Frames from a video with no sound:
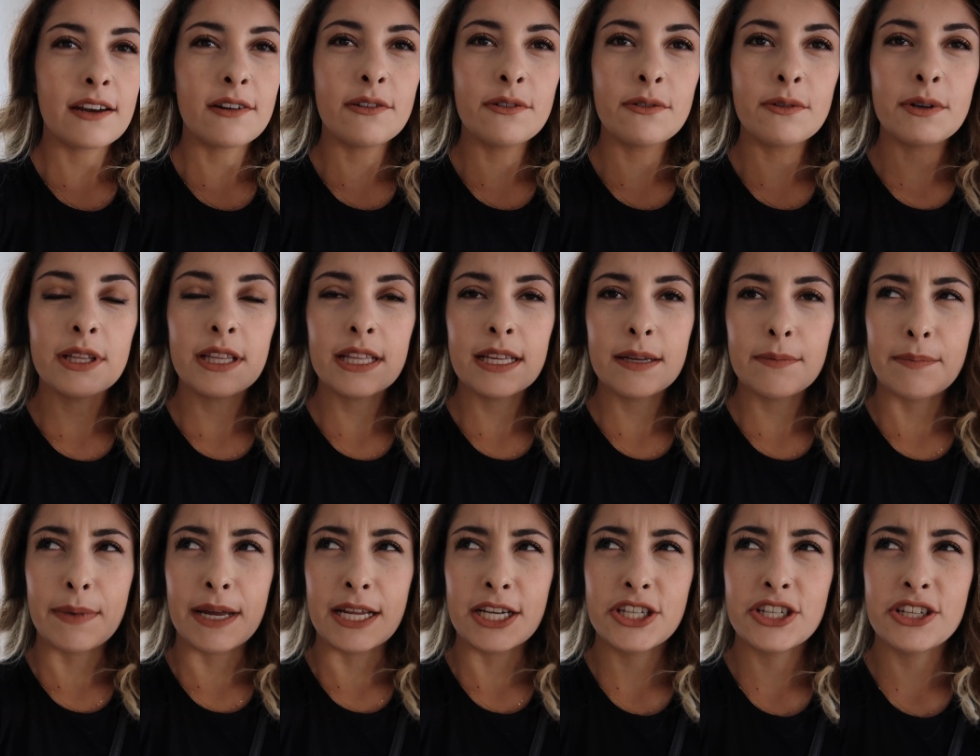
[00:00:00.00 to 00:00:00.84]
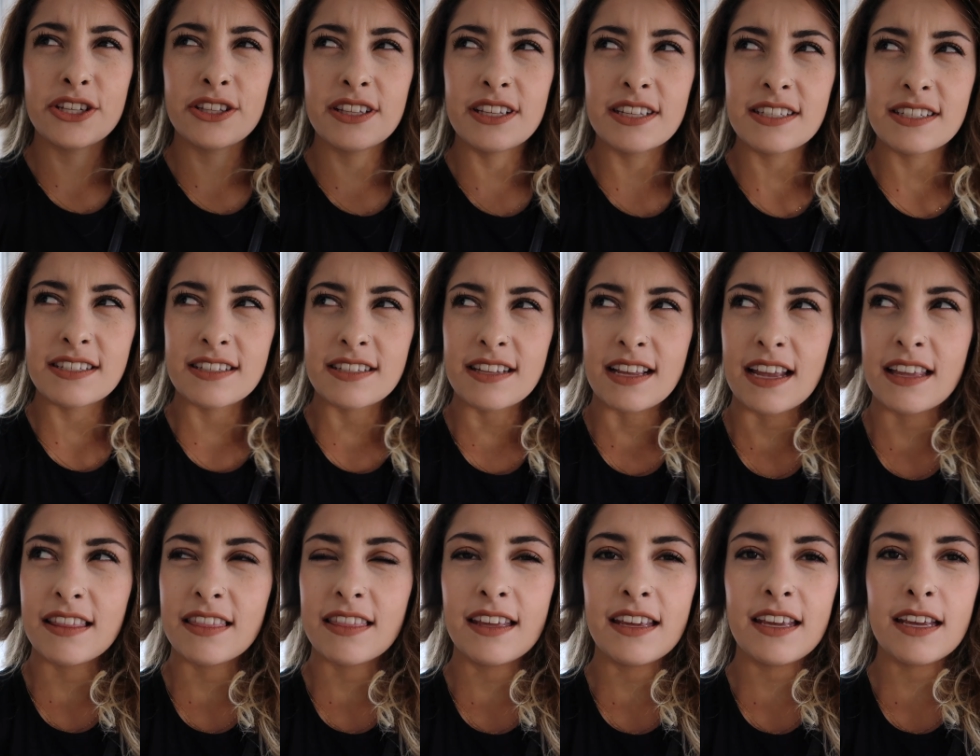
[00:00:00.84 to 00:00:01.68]
i don't really mention this
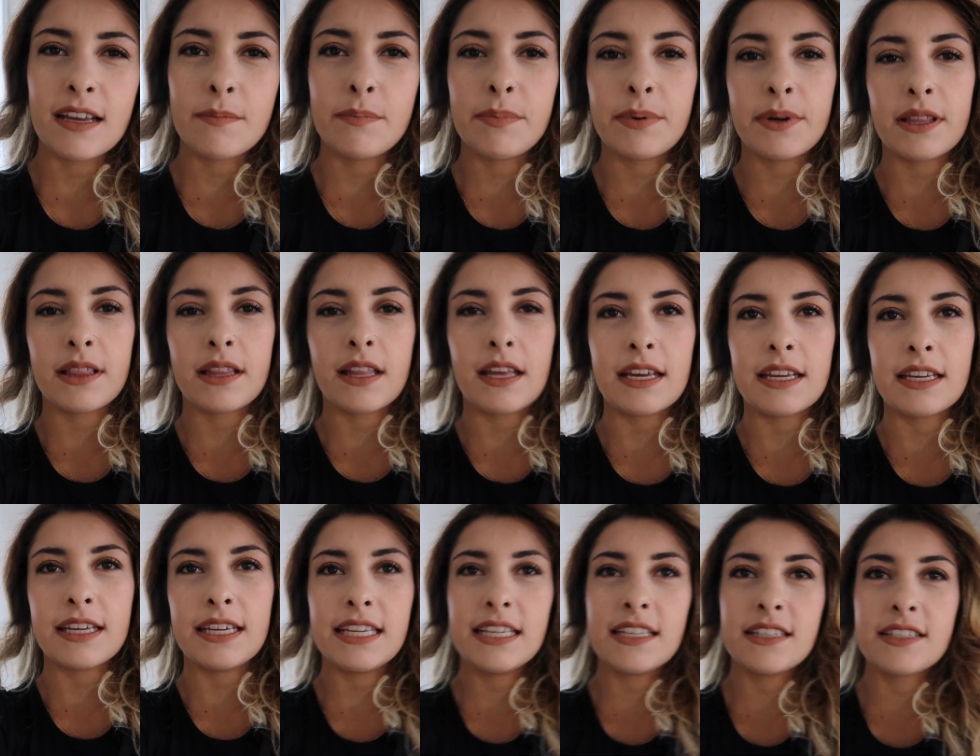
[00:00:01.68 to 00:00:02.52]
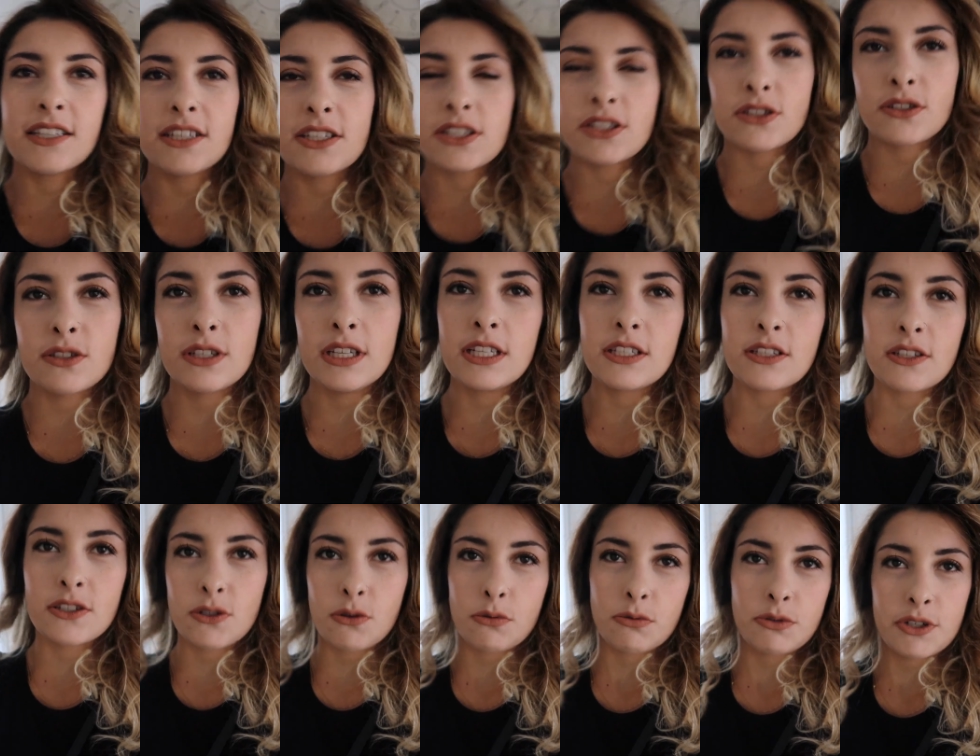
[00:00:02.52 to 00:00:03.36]
i think but like he's a he's
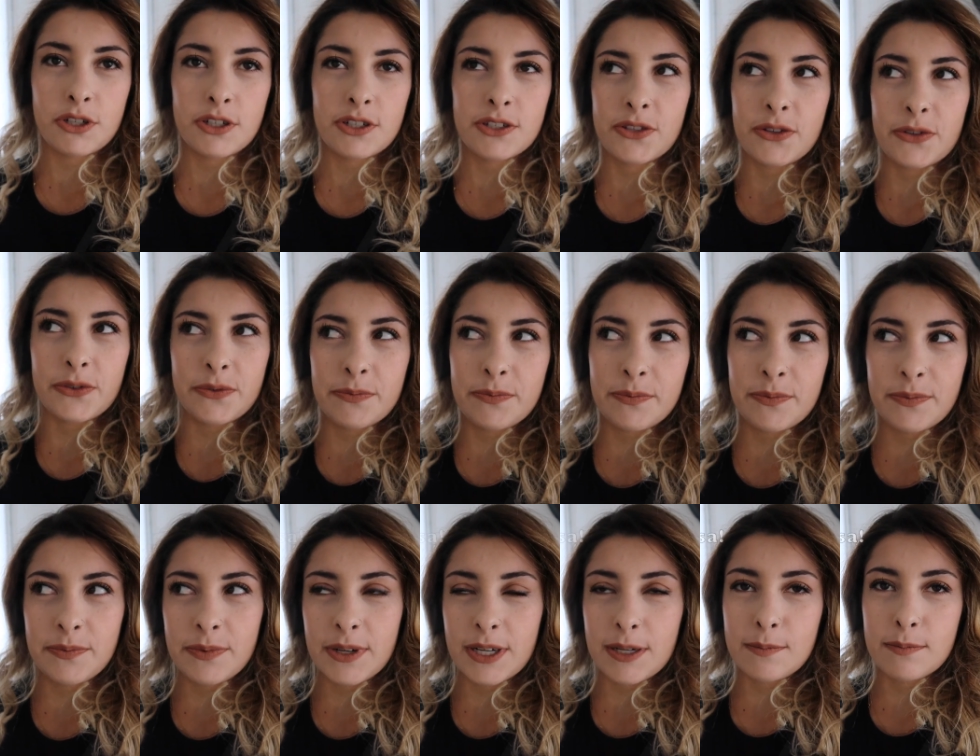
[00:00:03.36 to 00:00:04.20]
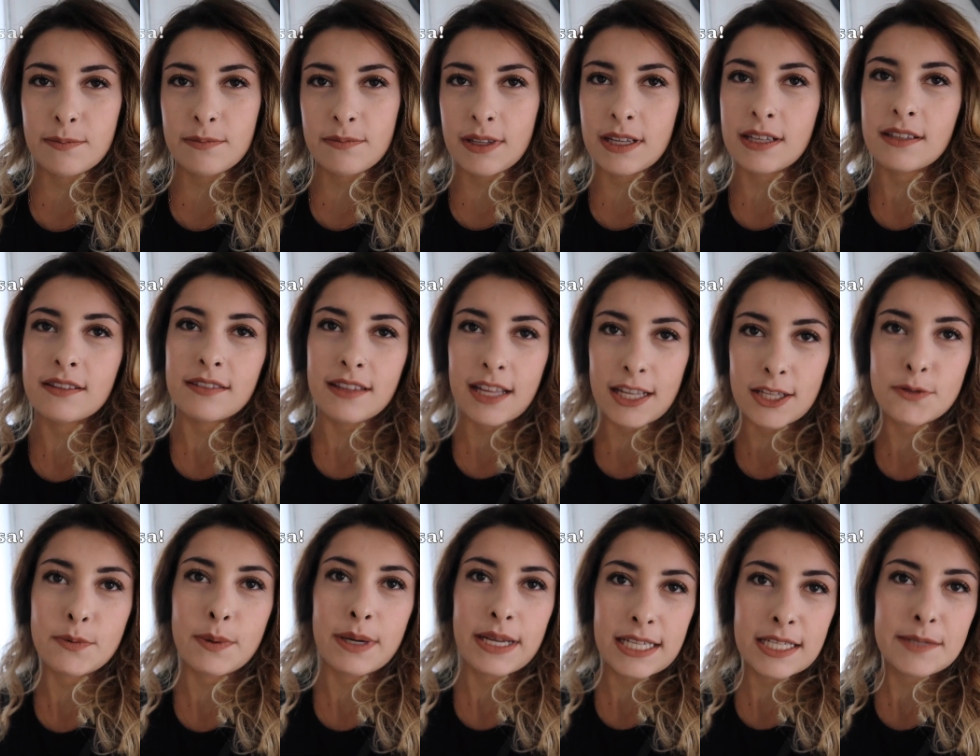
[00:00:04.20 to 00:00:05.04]
a soldier so pretty like
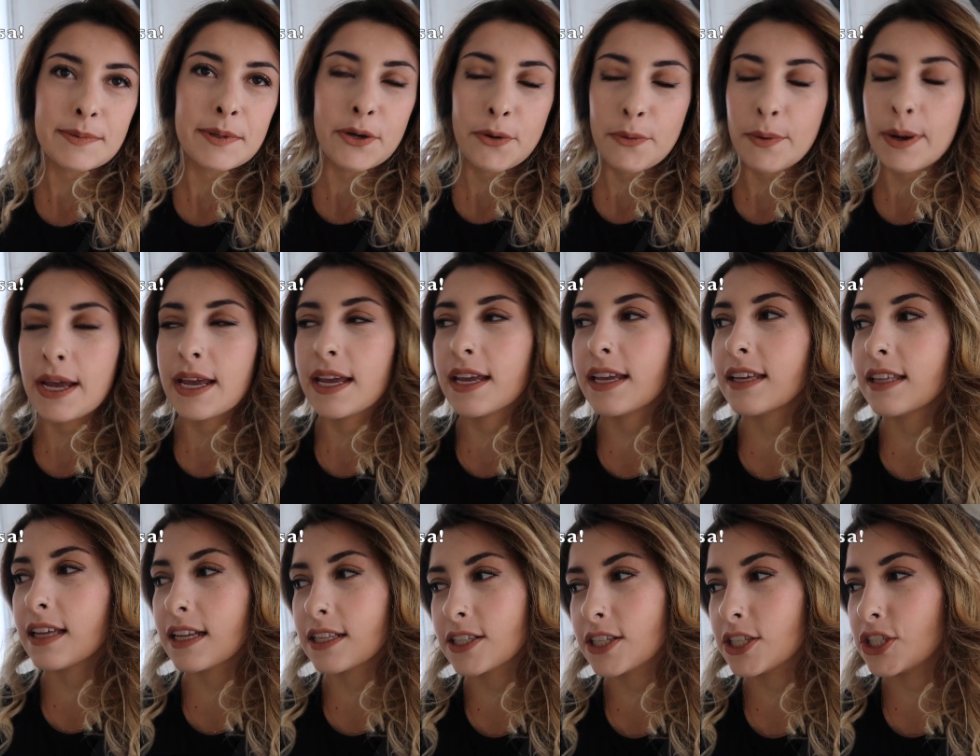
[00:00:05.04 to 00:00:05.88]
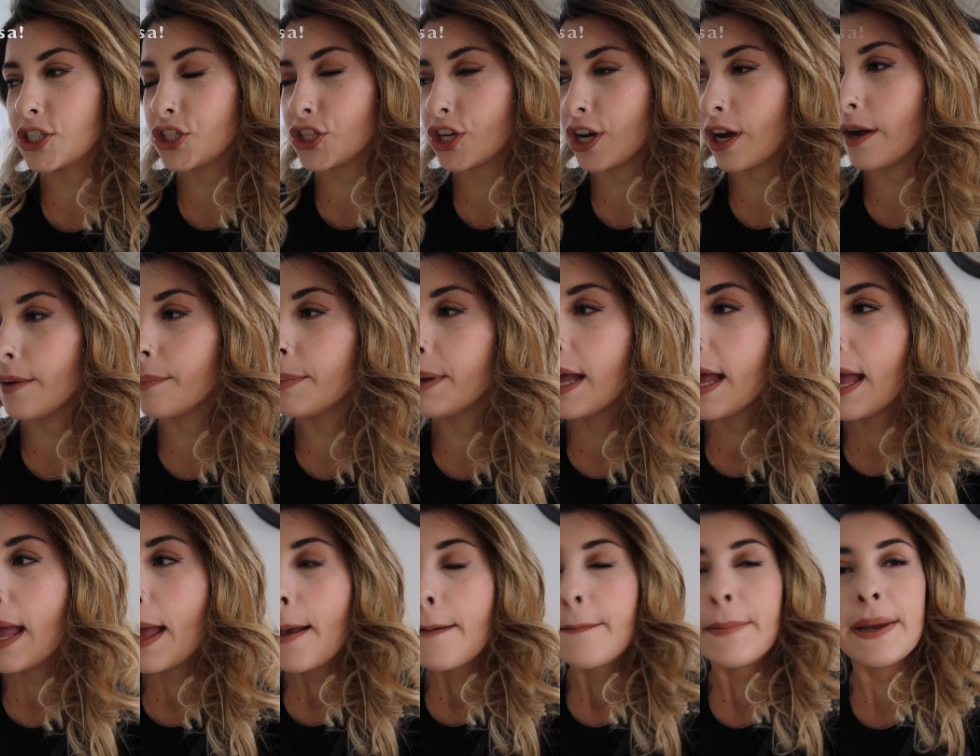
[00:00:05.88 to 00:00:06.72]
that's why he's been away that's his job
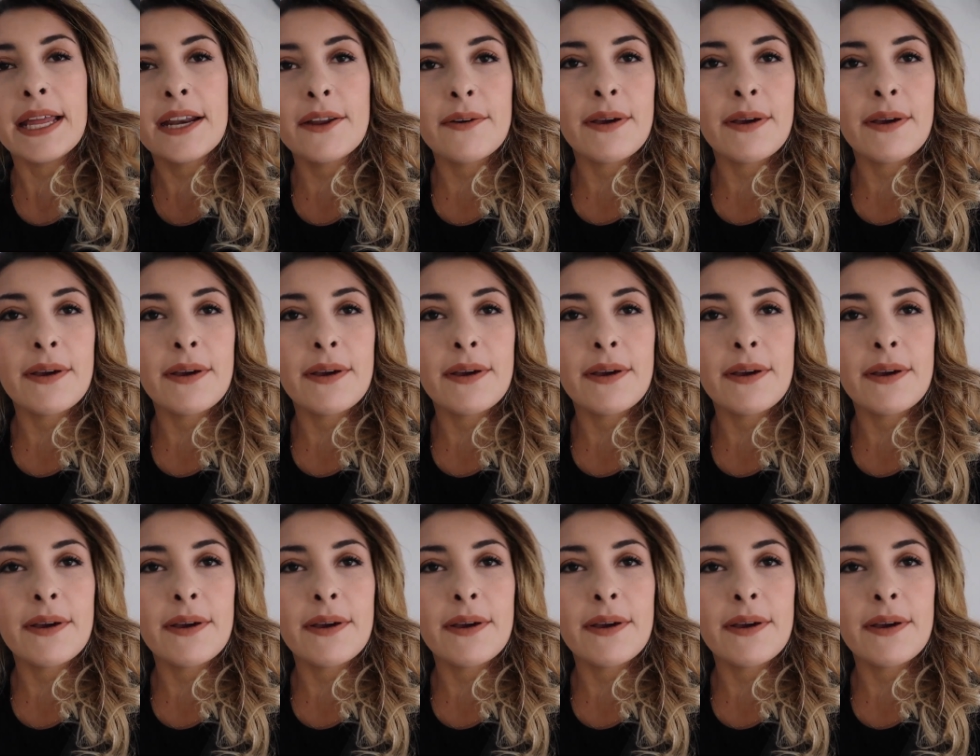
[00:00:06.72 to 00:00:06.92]
but